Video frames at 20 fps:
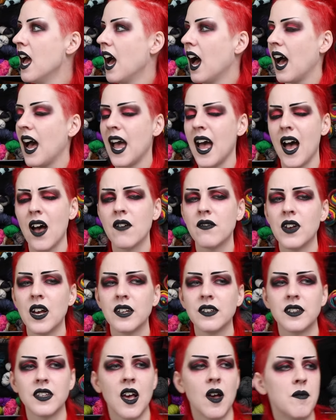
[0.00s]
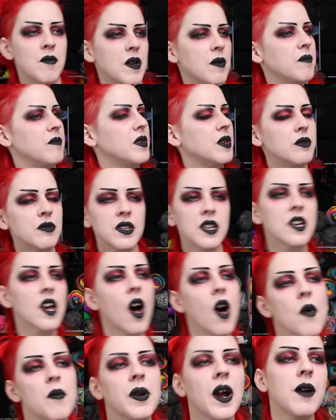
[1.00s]
I have some music
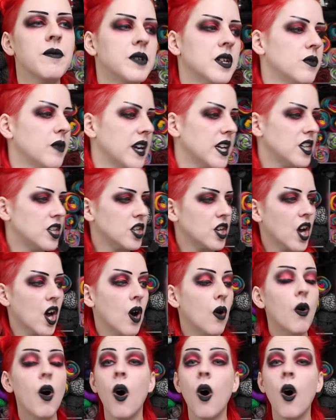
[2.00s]
all prepped and ready to go.